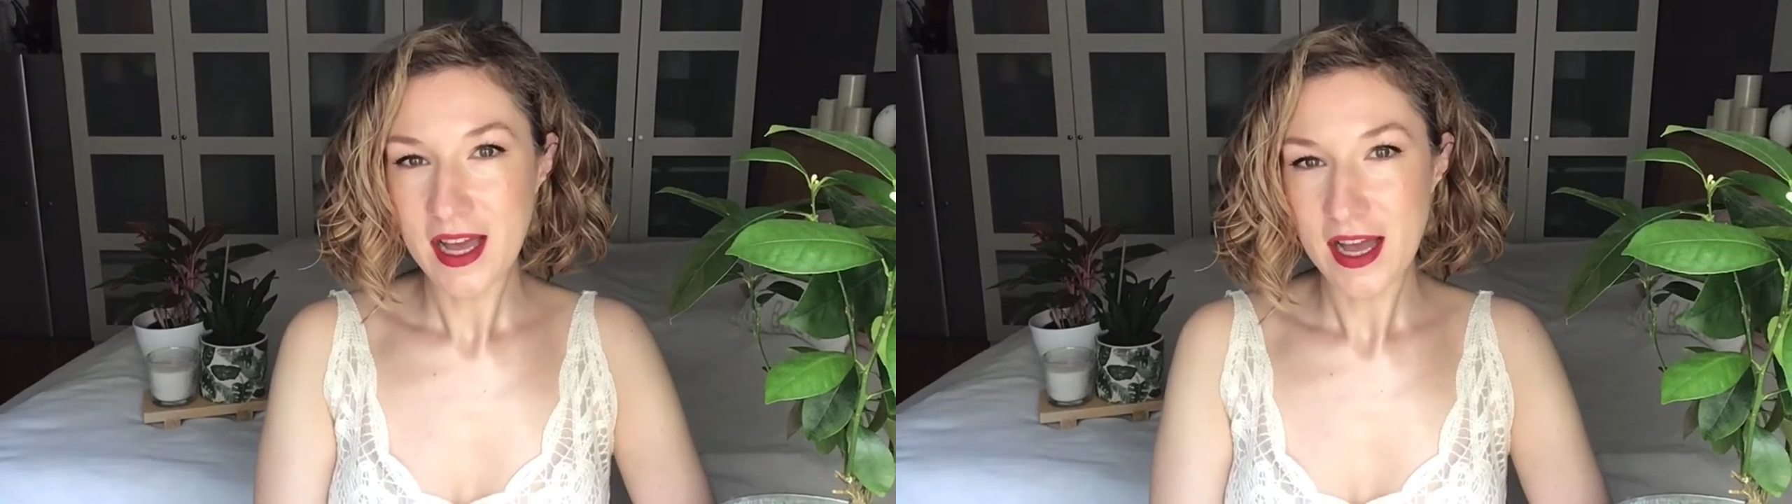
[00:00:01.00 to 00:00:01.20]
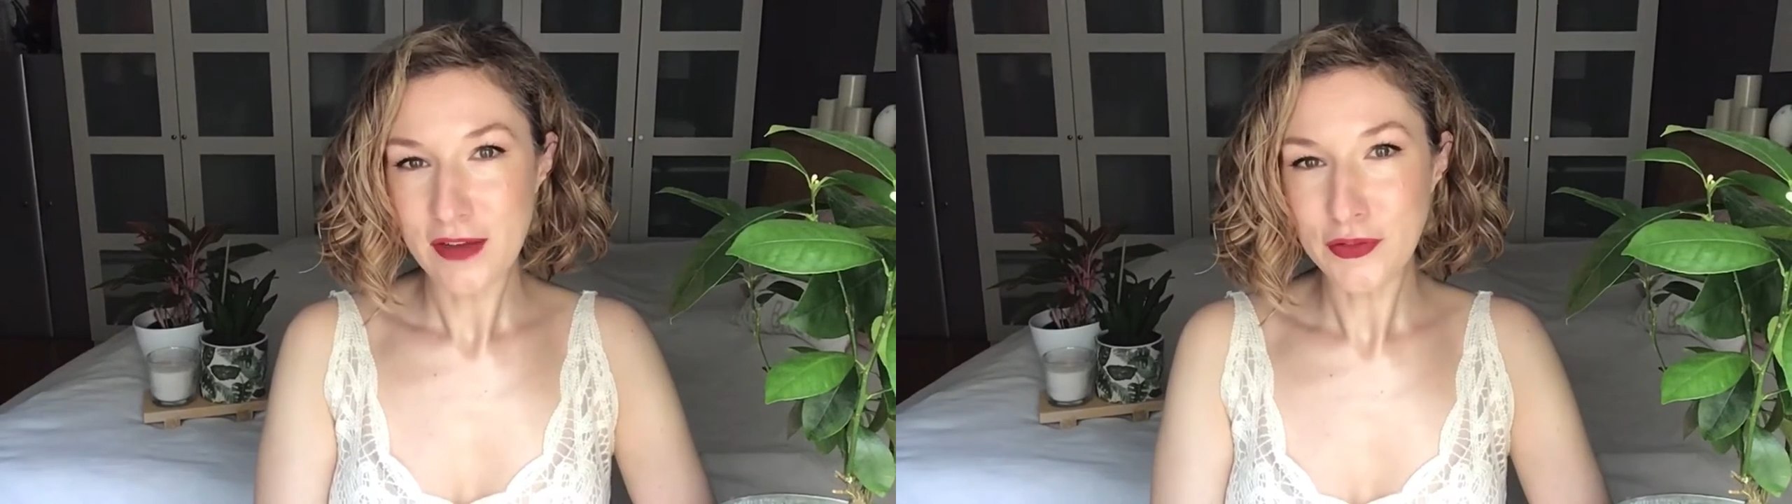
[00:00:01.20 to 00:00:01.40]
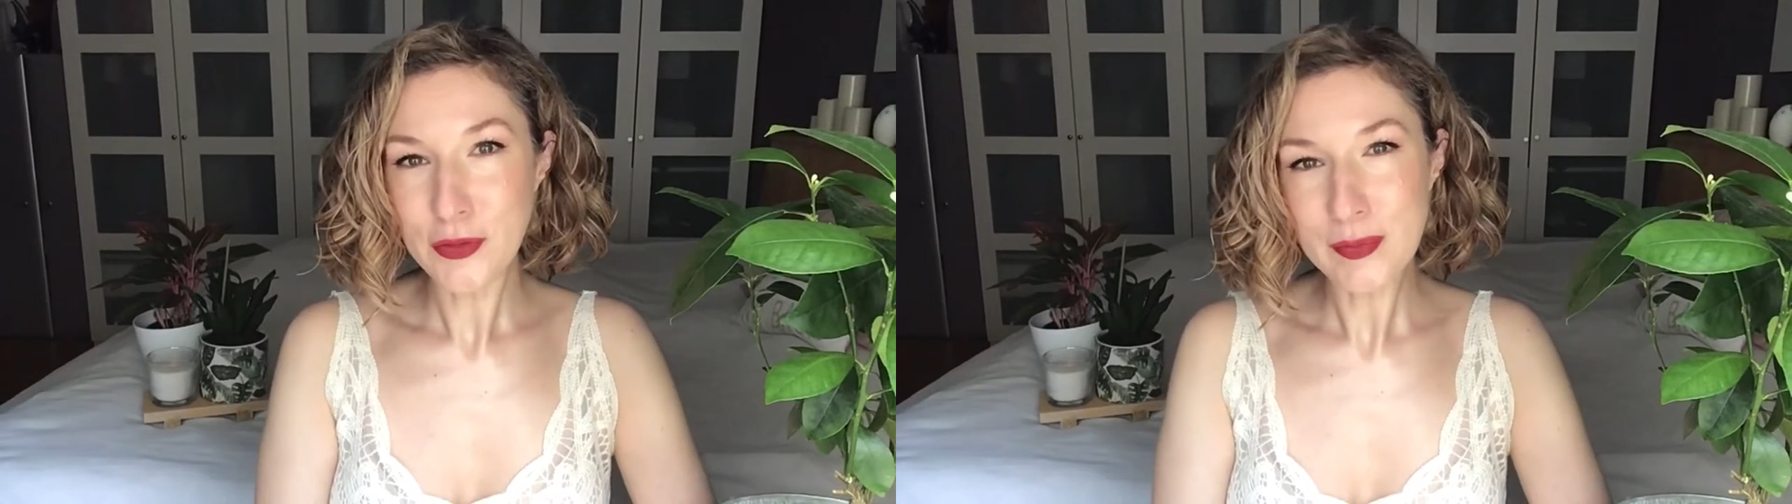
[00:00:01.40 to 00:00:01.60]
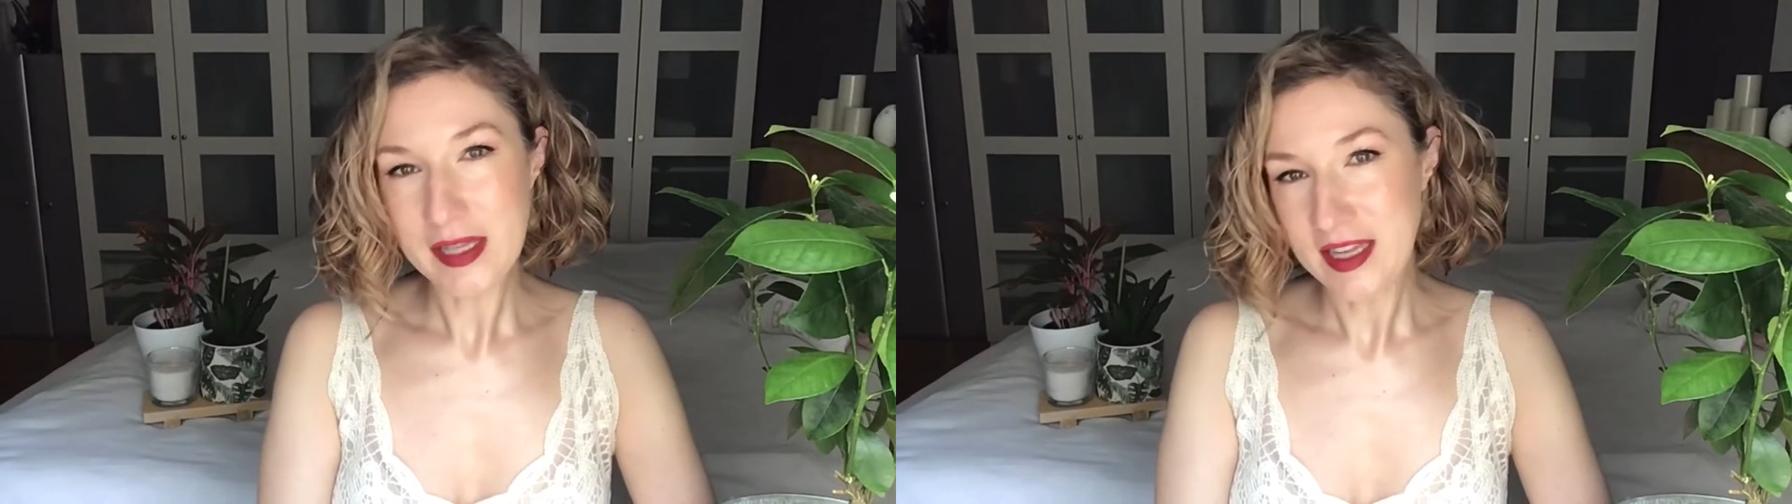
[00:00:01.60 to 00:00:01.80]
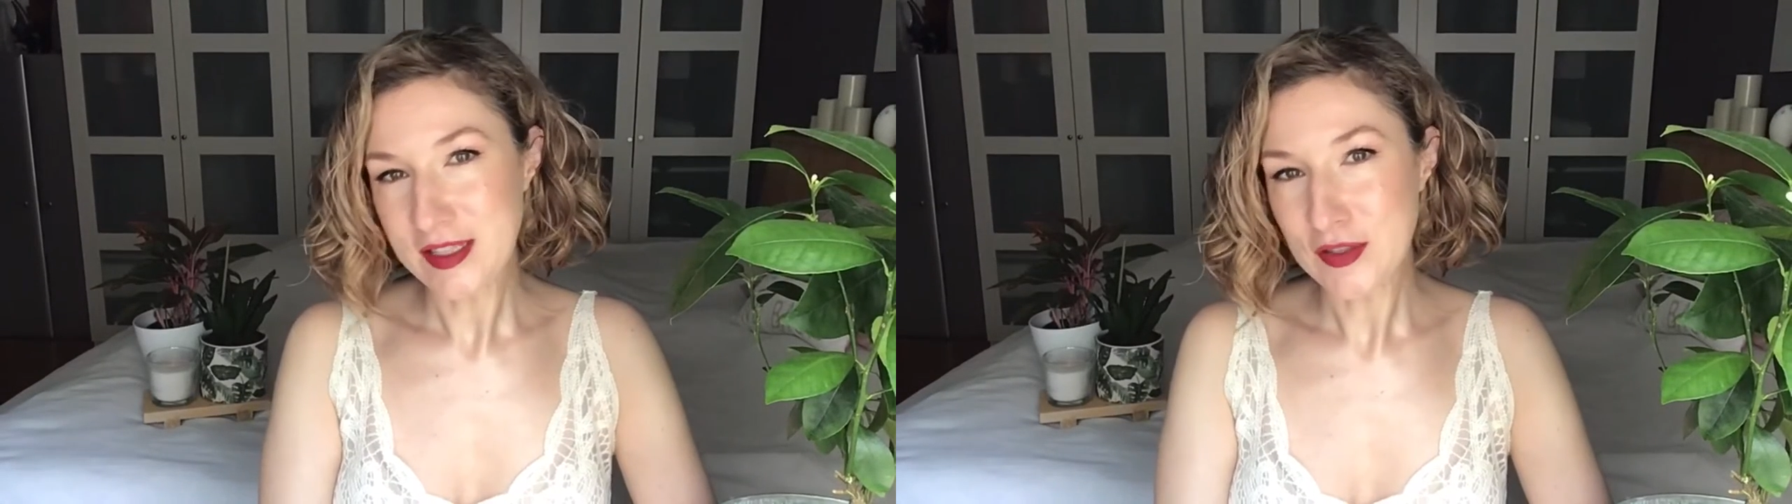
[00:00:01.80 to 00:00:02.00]
Have your
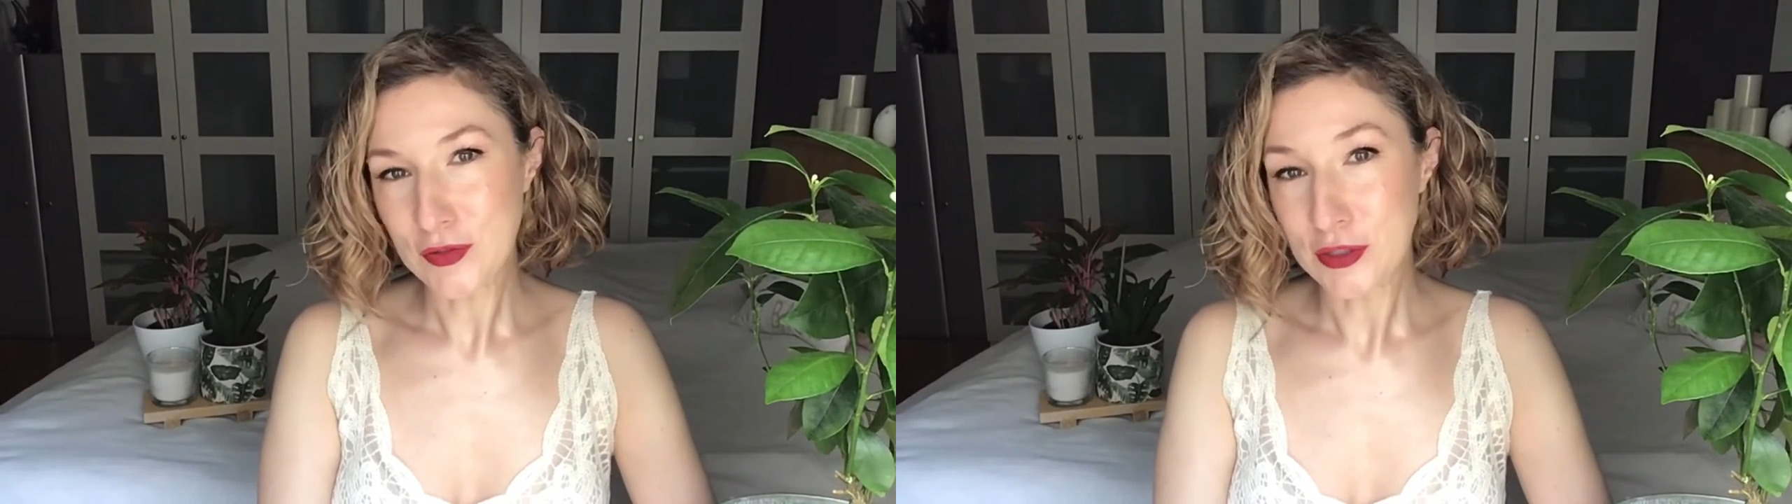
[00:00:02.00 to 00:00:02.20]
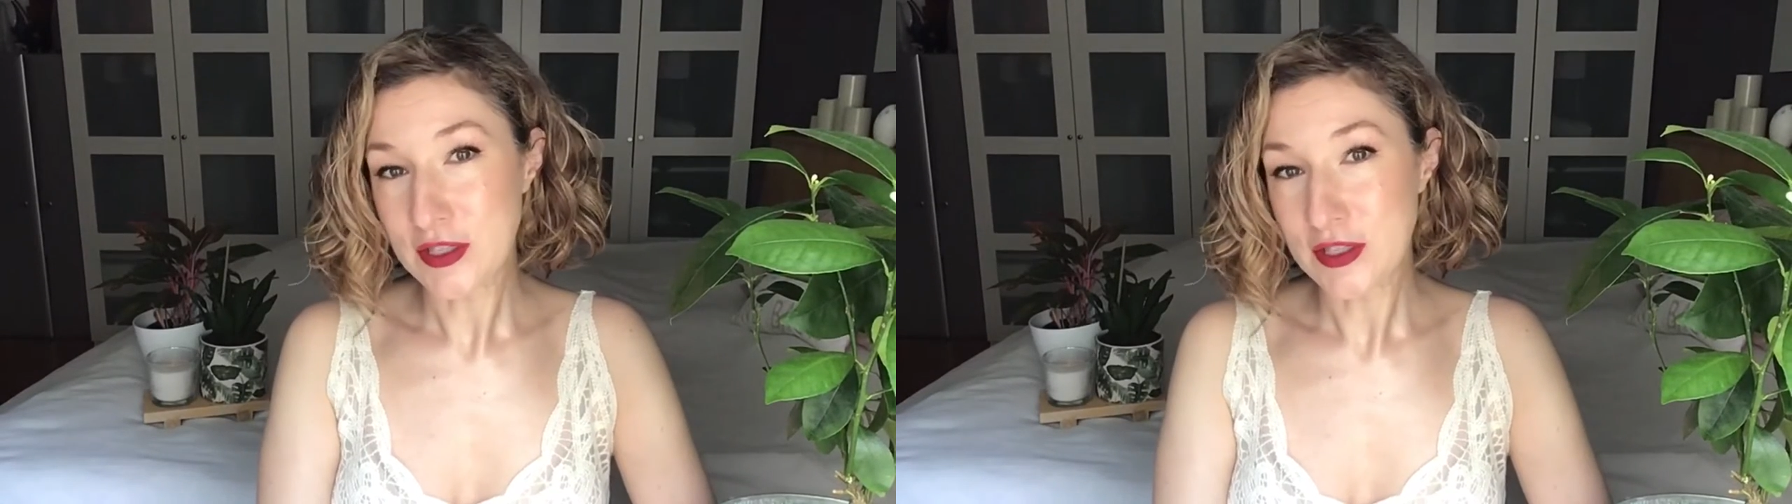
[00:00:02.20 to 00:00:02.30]
plans for your